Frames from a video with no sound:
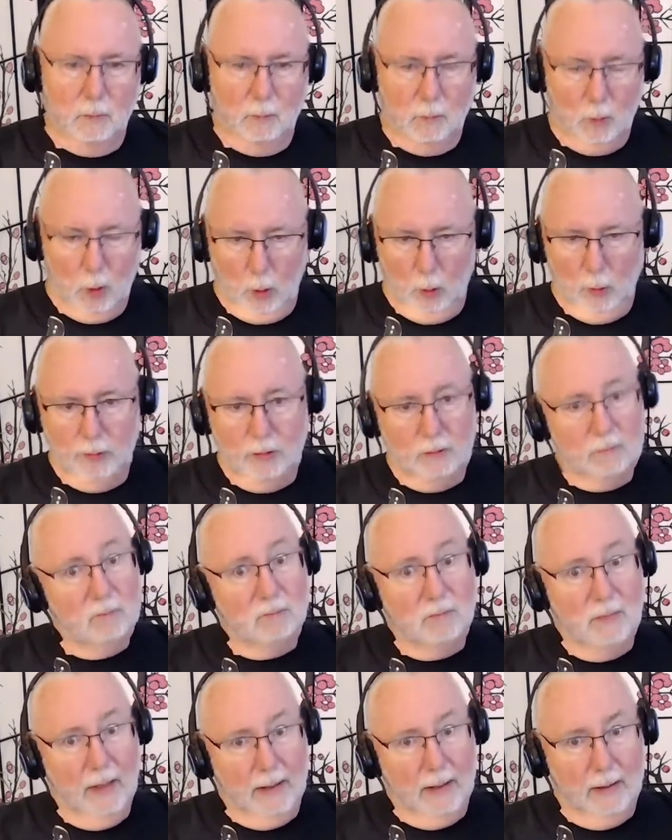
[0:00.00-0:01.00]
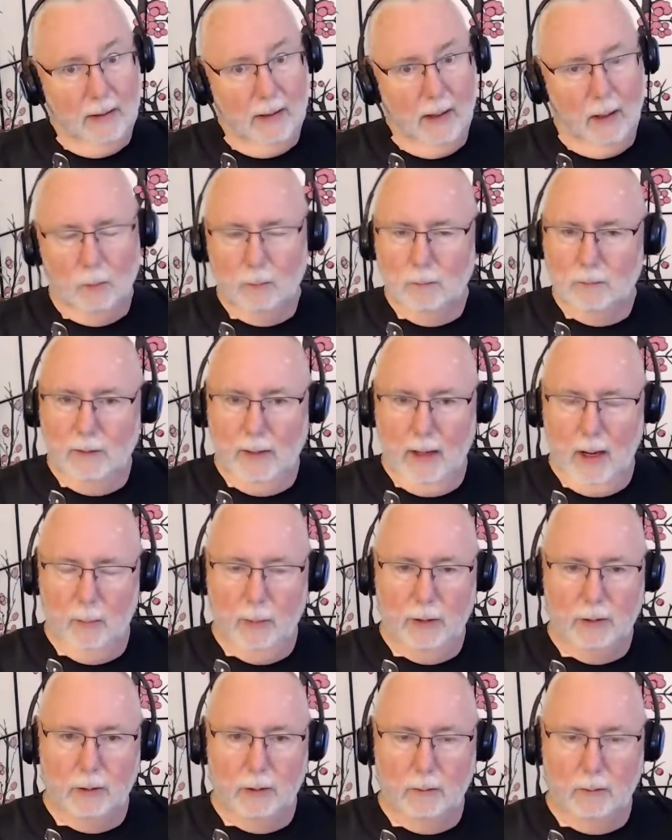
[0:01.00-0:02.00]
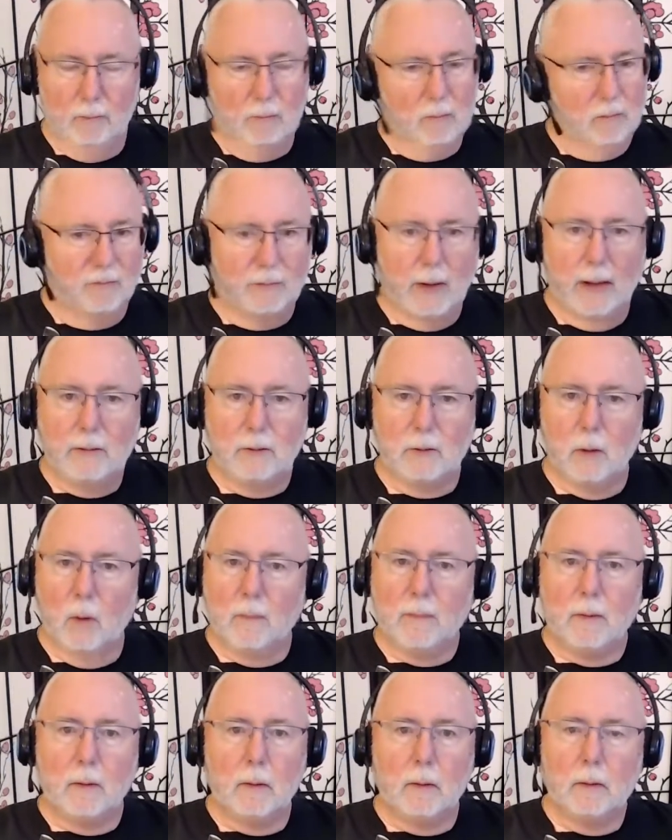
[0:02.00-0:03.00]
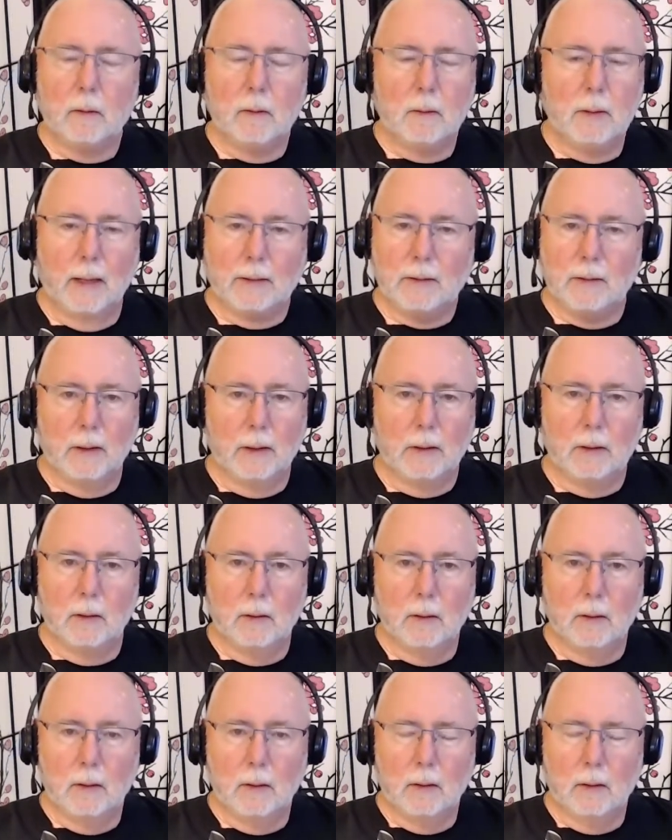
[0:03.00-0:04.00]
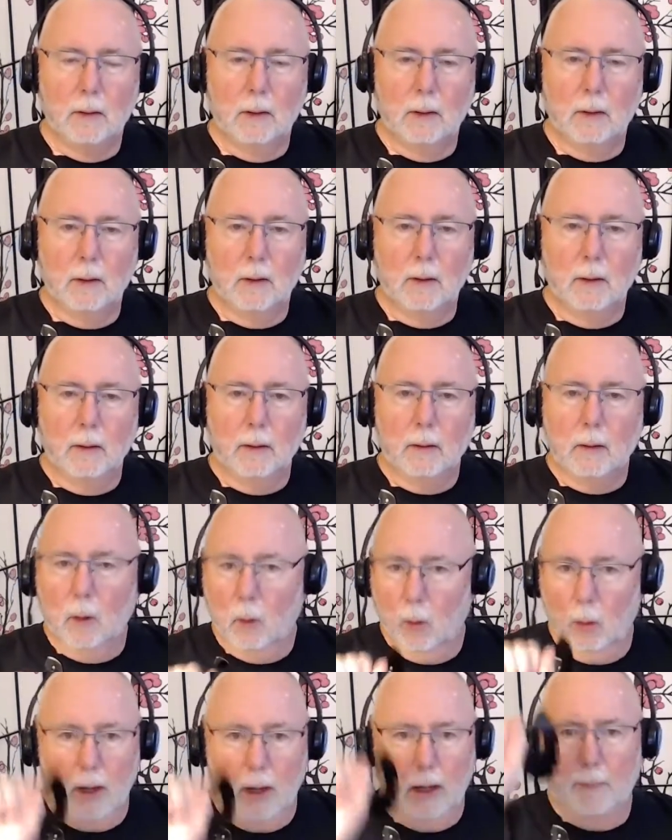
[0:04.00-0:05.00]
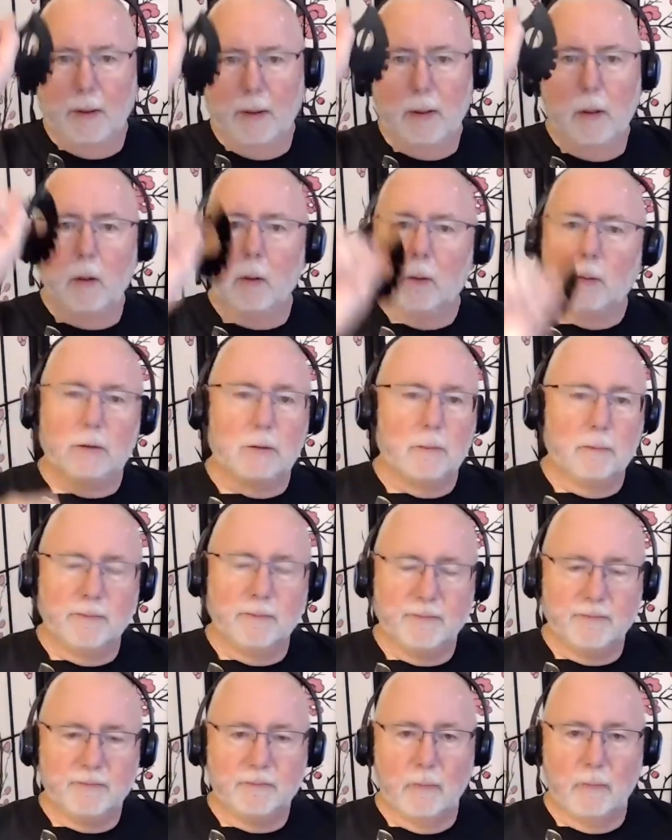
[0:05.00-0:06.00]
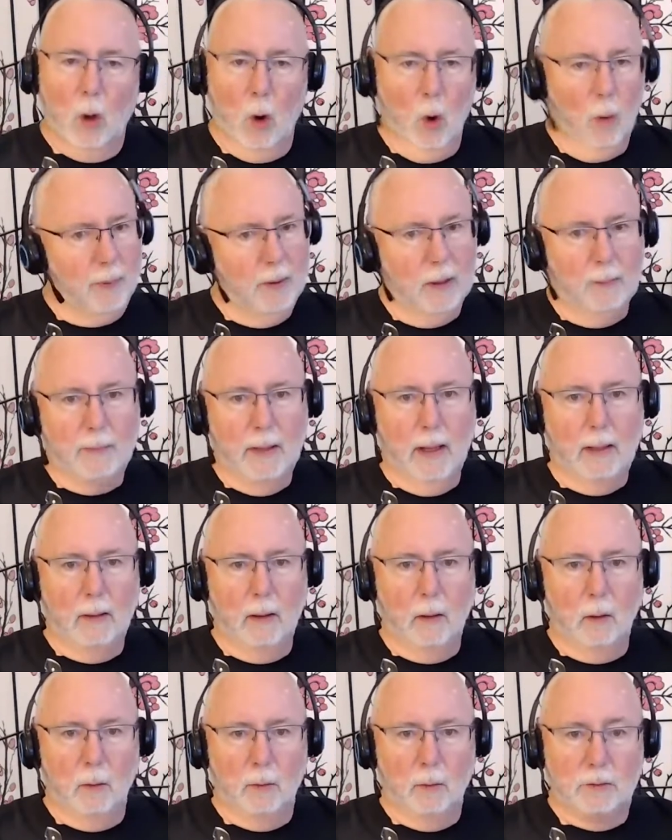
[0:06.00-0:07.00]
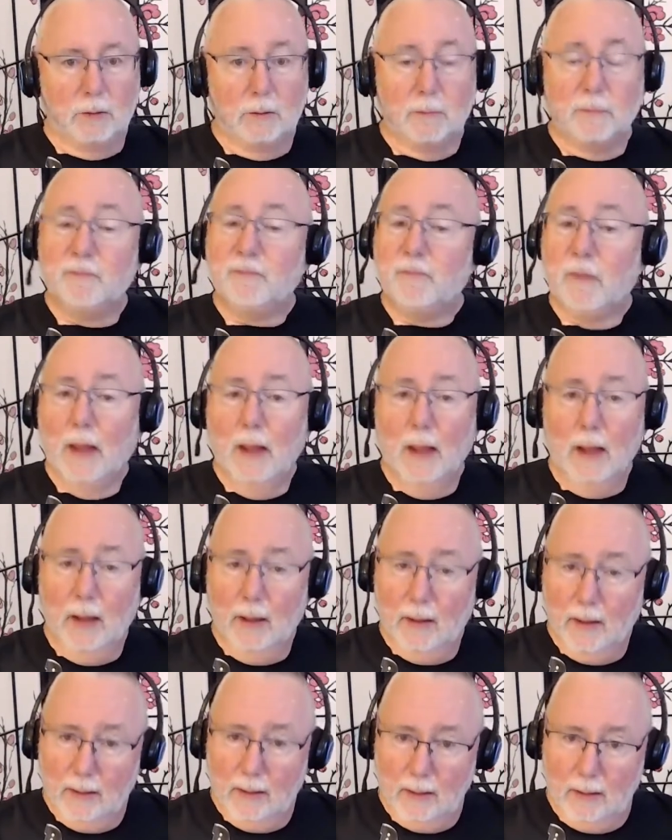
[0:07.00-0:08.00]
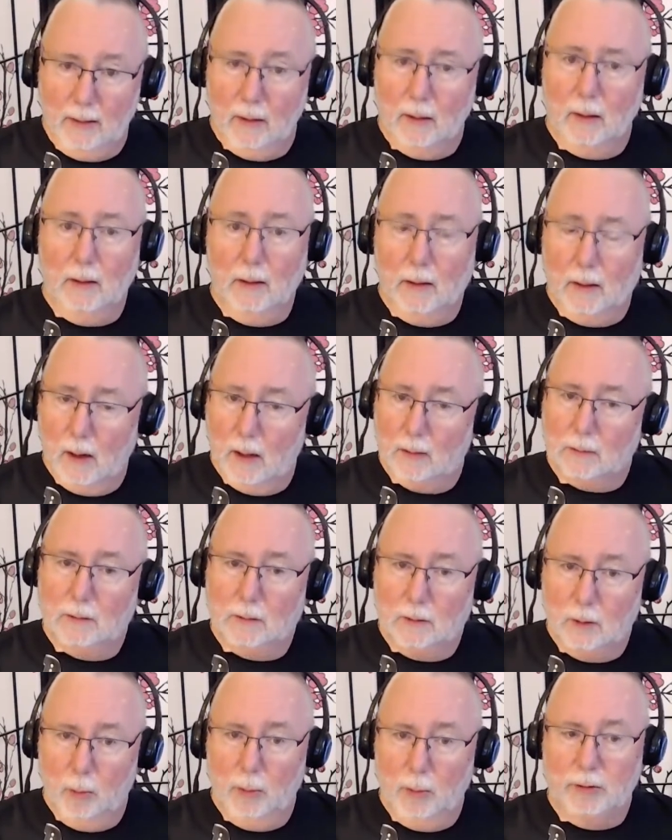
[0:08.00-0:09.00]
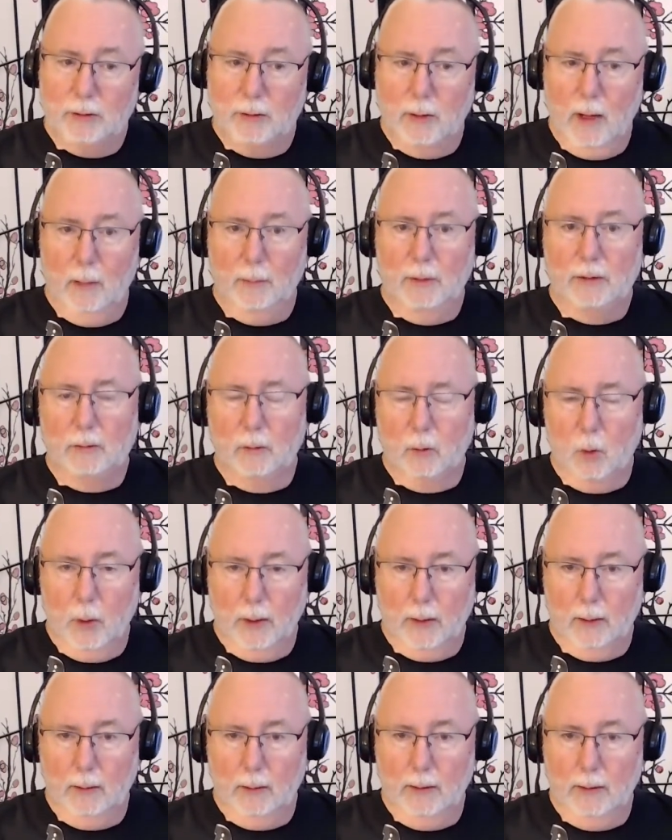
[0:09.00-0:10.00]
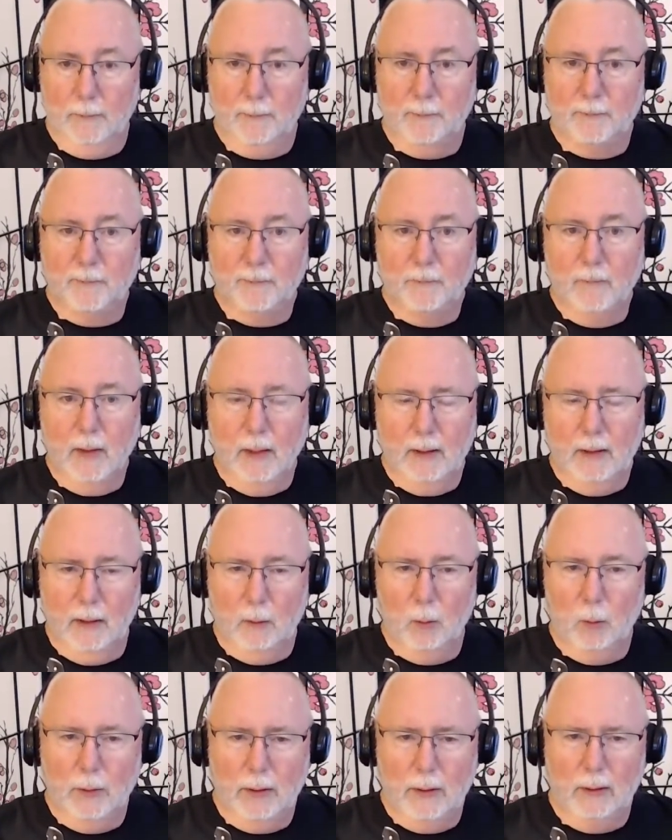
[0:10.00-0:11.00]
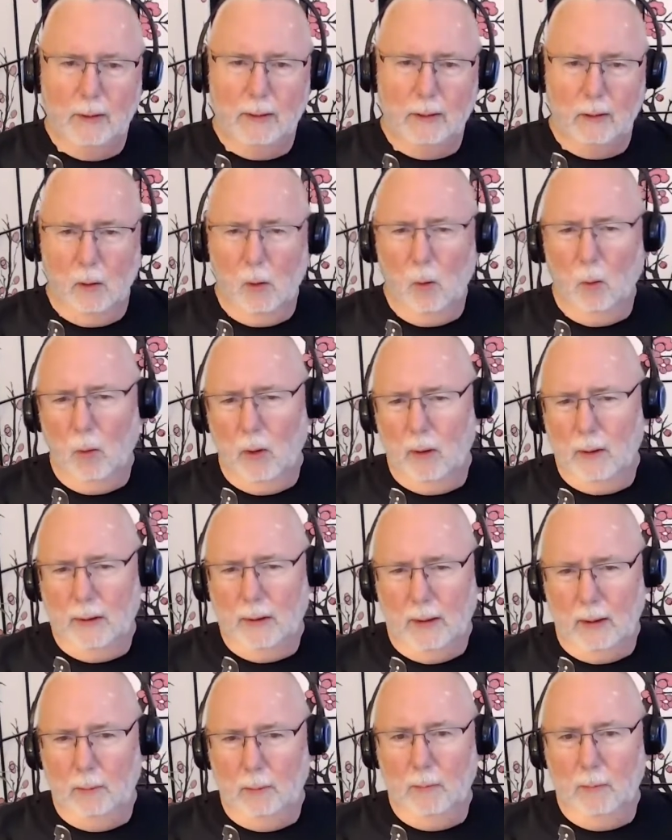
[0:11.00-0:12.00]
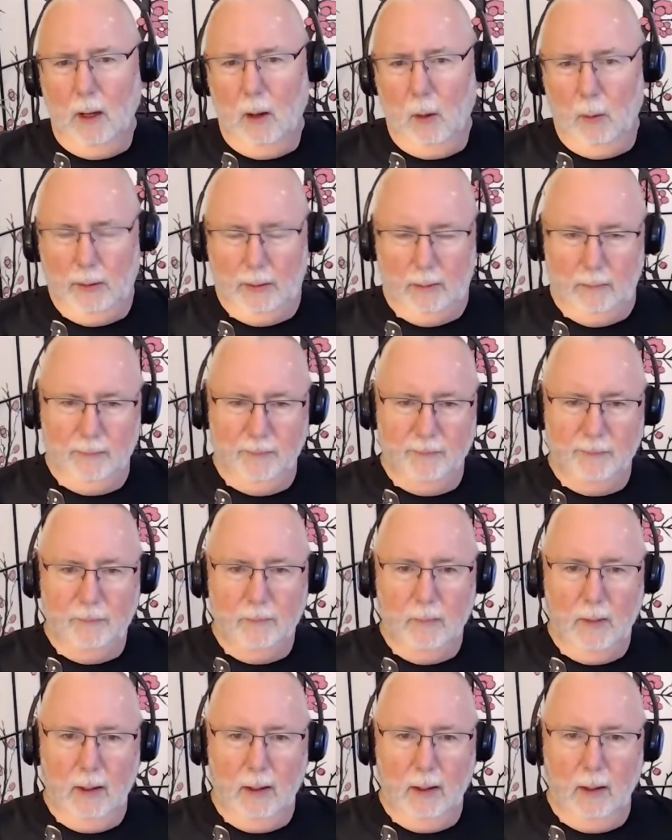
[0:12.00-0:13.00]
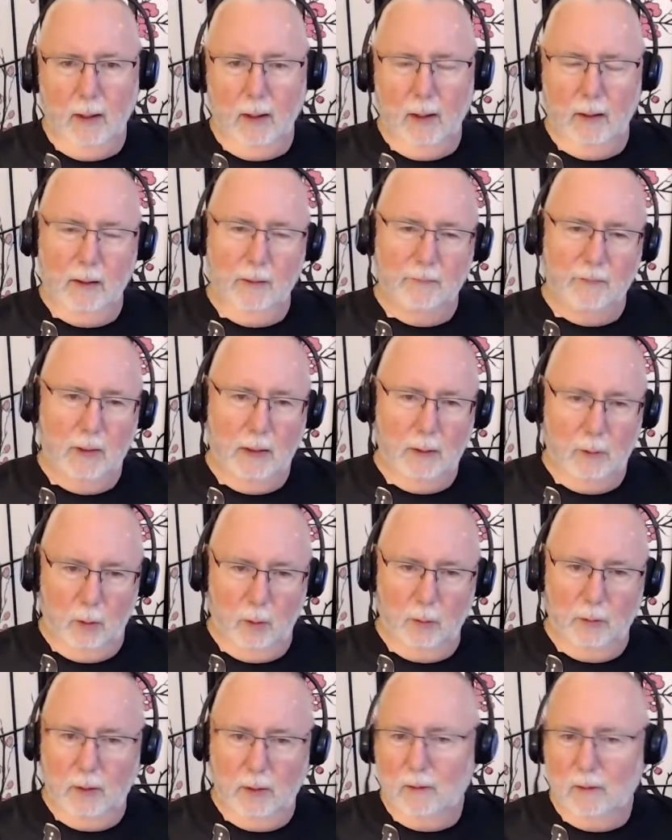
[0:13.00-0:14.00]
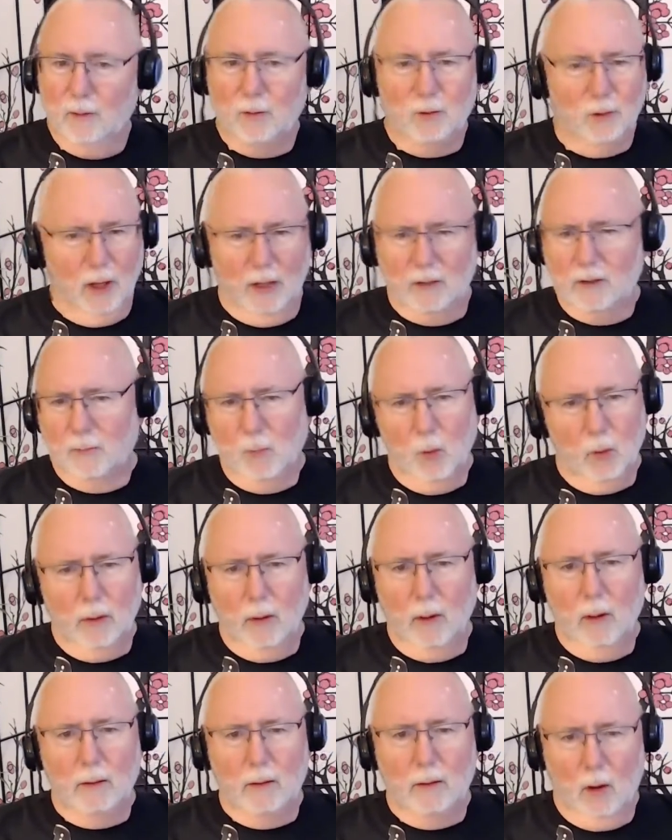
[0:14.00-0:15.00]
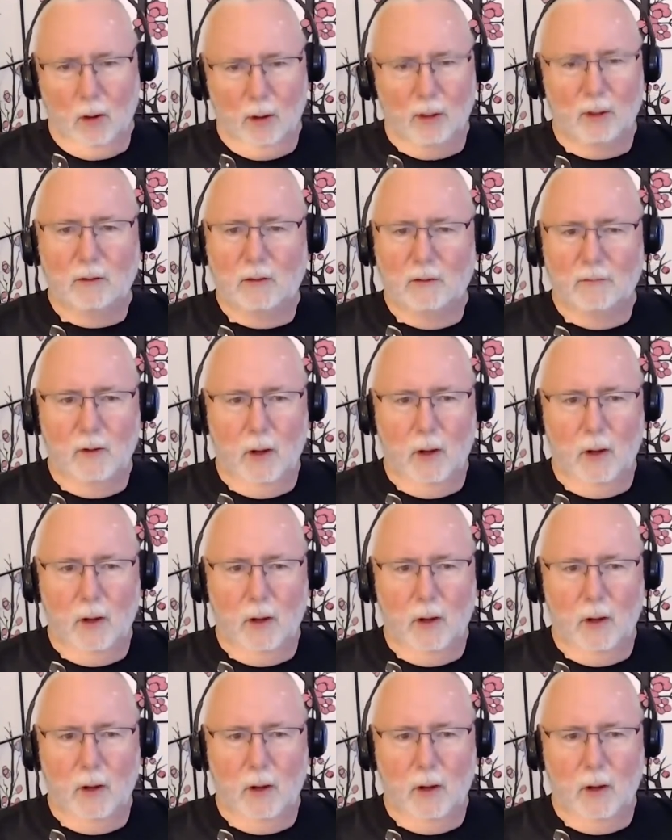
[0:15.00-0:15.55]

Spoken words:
Gross. Take it out, damage it. Fight's over. That's it. Go right up a nose. Open up that nose. It causes so much damage so quickly, they really don't want to keep going. And if they do, then there's lots more targets of